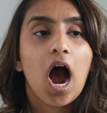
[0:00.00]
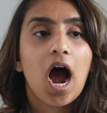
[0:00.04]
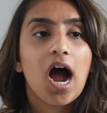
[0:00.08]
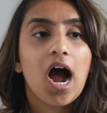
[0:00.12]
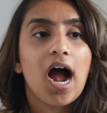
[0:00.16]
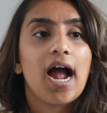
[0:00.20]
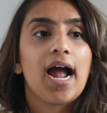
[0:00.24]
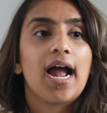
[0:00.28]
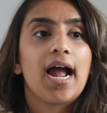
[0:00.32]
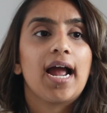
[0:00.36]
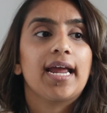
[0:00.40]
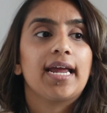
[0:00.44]

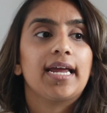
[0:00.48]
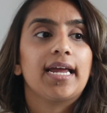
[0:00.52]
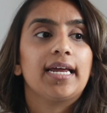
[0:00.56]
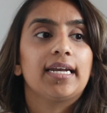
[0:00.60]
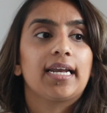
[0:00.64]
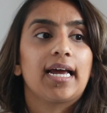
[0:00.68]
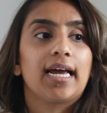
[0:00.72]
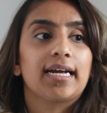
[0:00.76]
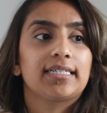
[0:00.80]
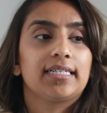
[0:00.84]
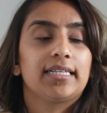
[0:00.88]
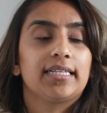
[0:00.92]
I
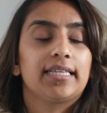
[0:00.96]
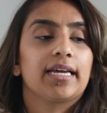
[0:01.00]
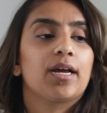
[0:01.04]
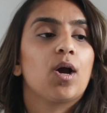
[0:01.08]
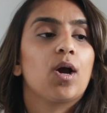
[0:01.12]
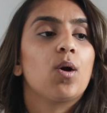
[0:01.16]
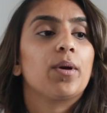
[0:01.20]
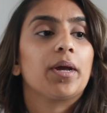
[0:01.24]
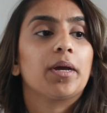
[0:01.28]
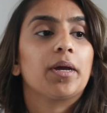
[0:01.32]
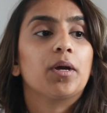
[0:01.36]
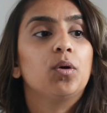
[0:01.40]
like to
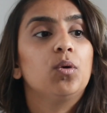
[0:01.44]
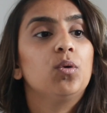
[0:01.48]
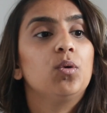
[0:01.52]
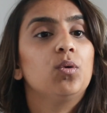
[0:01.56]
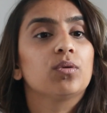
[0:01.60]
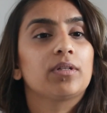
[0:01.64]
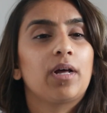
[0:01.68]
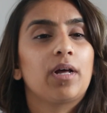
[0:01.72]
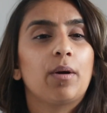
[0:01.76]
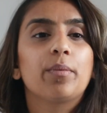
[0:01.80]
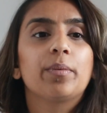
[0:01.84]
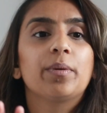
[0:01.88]
think, okay,
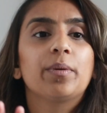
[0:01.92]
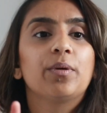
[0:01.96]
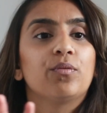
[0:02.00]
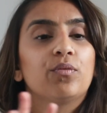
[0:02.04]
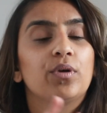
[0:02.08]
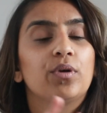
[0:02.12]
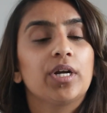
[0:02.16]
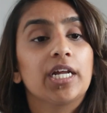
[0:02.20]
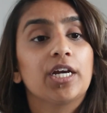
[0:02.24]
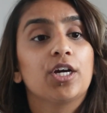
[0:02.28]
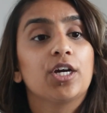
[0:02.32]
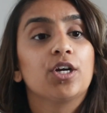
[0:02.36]
cool, that would be a
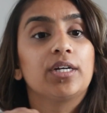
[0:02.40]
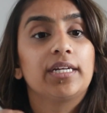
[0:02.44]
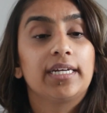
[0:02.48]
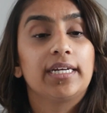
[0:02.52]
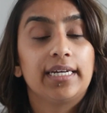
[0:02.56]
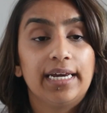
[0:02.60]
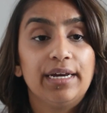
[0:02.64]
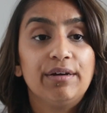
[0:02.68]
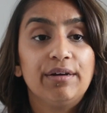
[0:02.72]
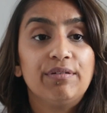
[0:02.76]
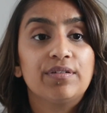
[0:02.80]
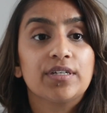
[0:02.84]
really good
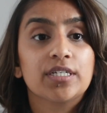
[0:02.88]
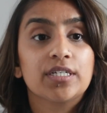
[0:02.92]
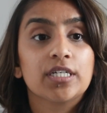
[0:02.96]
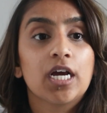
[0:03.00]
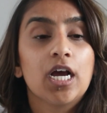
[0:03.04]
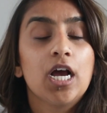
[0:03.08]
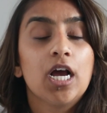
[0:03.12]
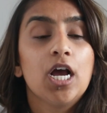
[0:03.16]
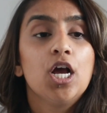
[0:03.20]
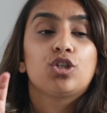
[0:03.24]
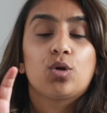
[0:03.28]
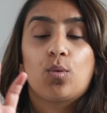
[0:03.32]
gift.
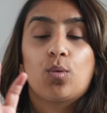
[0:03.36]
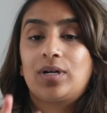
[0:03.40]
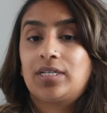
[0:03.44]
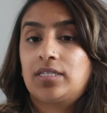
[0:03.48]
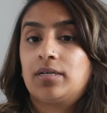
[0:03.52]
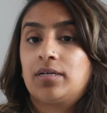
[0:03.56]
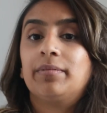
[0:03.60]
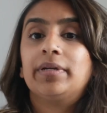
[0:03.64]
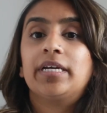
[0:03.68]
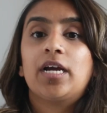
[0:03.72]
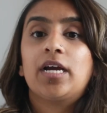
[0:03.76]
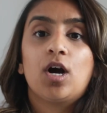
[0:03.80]
So when
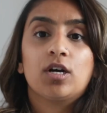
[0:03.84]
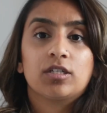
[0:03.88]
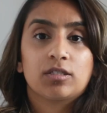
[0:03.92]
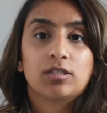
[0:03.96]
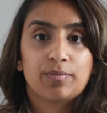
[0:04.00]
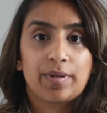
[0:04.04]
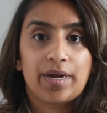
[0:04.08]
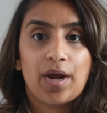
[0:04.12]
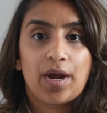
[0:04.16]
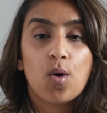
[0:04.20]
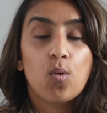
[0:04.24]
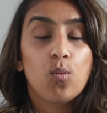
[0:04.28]
somebody asks
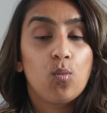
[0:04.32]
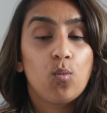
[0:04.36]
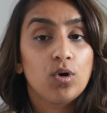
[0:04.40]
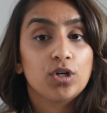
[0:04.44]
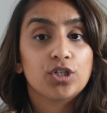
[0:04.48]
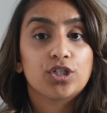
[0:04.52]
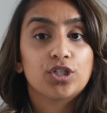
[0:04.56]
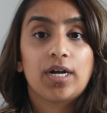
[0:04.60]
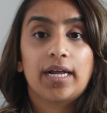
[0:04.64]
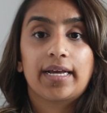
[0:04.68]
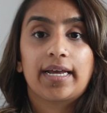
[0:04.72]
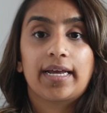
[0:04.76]
oh,
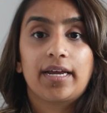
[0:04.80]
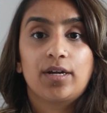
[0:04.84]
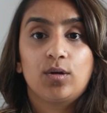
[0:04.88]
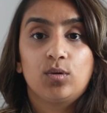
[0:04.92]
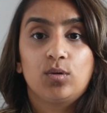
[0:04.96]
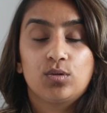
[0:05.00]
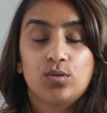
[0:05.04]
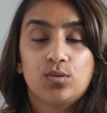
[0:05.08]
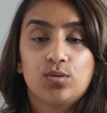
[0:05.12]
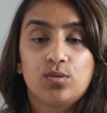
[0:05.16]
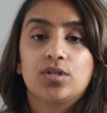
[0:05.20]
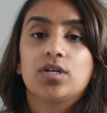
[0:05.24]
what should I get
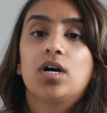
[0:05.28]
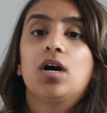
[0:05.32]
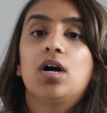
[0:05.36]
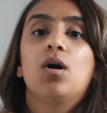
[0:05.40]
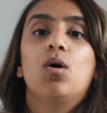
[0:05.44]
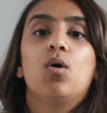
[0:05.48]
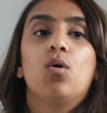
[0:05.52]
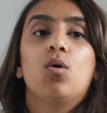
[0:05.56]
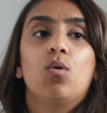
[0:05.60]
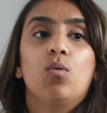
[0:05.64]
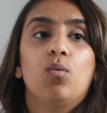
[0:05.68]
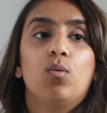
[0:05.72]
your daughter,
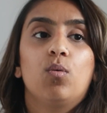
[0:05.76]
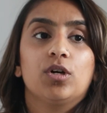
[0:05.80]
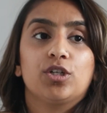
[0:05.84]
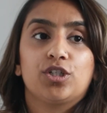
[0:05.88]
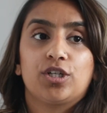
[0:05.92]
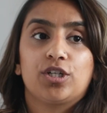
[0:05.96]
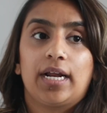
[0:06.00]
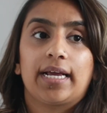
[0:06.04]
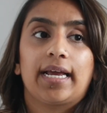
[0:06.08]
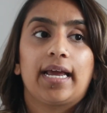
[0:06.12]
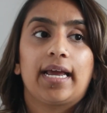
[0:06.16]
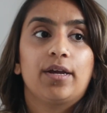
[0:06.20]
or what
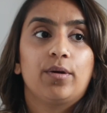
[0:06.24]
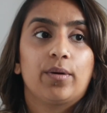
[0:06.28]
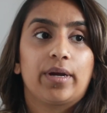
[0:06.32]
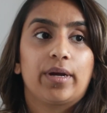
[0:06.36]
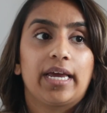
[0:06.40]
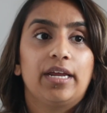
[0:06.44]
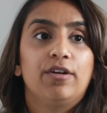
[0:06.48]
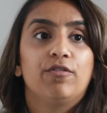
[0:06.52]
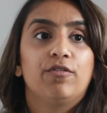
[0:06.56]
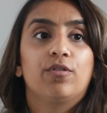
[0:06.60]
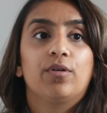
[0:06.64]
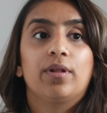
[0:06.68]
should I get your
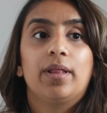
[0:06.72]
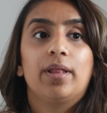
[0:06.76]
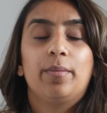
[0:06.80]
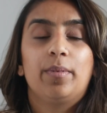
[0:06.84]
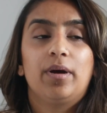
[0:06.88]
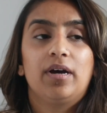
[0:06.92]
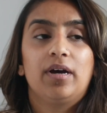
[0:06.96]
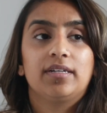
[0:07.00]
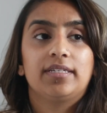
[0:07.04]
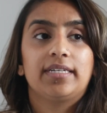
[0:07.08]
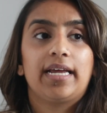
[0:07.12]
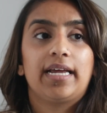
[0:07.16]
kid for their
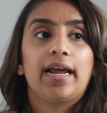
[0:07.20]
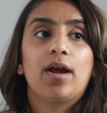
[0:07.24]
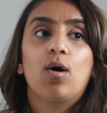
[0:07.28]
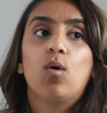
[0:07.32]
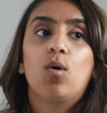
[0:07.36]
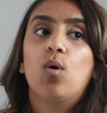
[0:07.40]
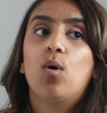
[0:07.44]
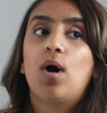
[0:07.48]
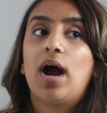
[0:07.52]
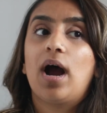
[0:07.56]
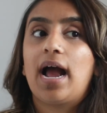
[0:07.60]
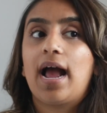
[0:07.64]
birthday,
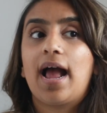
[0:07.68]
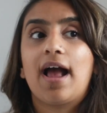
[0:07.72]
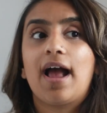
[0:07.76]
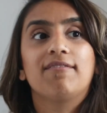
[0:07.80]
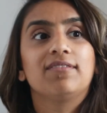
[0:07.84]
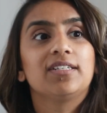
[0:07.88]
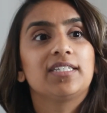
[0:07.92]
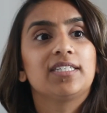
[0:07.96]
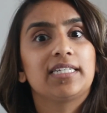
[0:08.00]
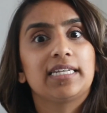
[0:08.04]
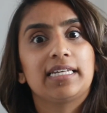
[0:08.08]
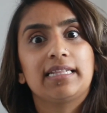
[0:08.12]
or I
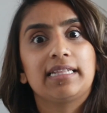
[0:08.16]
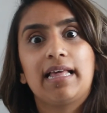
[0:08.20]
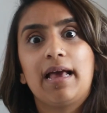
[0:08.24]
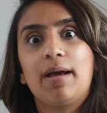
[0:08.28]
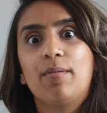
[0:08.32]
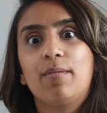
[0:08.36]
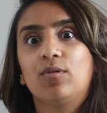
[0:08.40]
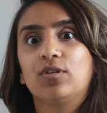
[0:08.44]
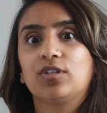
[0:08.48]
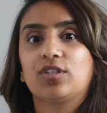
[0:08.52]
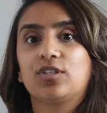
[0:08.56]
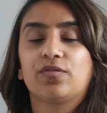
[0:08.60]
haven't seen
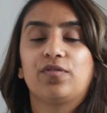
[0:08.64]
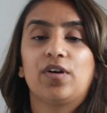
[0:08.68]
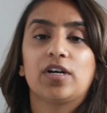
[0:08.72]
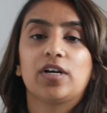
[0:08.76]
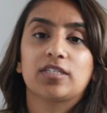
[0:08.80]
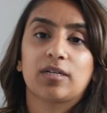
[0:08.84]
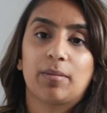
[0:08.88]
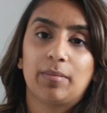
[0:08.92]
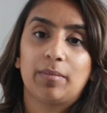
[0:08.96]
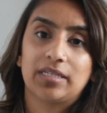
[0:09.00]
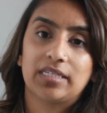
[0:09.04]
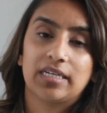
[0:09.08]
them, or it's the
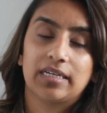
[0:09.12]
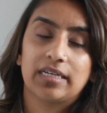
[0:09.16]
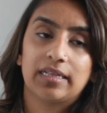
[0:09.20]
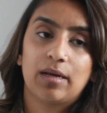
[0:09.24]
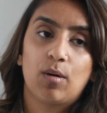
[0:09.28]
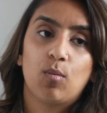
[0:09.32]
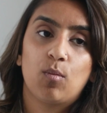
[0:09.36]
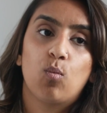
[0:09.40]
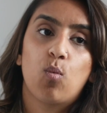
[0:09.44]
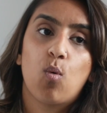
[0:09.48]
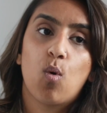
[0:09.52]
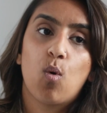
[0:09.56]
first time I've seen
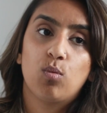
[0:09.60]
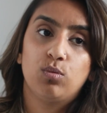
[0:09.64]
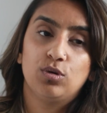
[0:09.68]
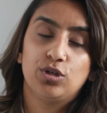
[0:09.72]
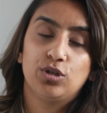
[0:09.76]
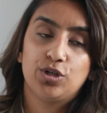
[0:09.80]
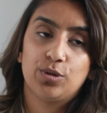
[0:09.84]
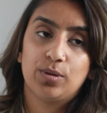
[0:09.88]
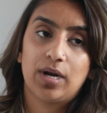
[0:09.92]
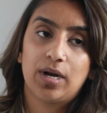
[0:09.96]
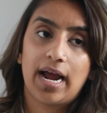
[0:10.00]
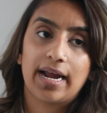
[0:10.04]
them, what
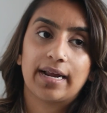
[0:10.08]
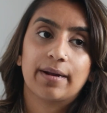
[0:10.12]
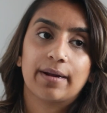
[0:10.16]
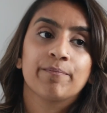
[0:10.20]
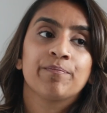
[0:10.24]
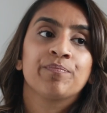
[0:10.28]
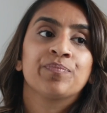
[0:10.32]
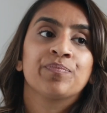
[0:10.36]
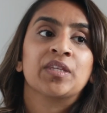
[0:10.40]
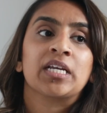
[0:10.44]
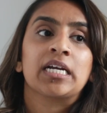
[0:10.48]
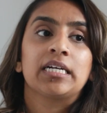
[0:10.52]
would you like?
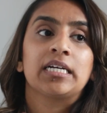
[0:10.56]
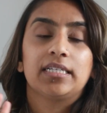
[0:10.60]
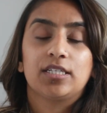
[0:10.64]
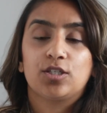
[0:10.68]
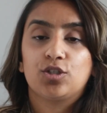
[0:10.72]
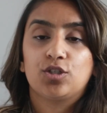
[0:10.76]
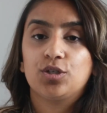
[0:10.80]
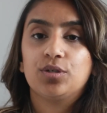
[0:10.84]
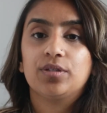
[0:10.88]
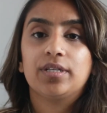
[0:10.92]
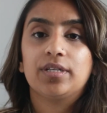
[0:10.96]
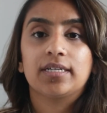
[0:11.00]
There's
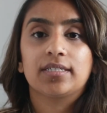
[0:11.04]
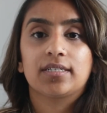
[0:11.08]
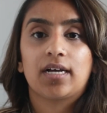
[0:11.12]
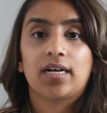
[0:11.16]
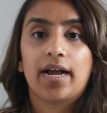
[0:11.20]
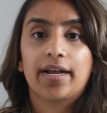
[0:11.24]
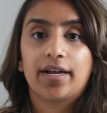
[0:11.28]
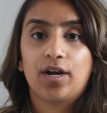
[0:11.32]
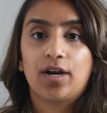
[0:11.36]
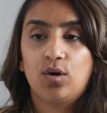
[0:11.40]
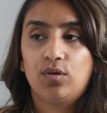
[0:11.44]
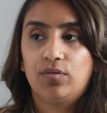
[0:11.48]
2 things
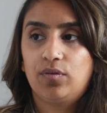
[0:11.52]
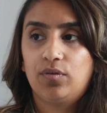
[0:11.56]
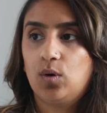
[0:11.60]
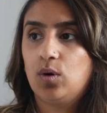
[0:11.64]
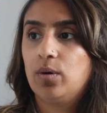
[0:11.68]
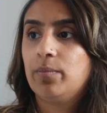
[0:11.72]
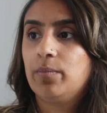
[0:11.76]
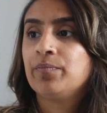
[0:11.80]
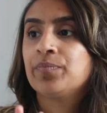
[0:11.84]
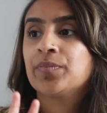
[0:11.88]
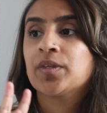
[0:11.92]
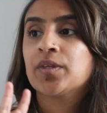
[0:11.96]
that I go
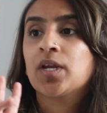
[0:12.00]
for.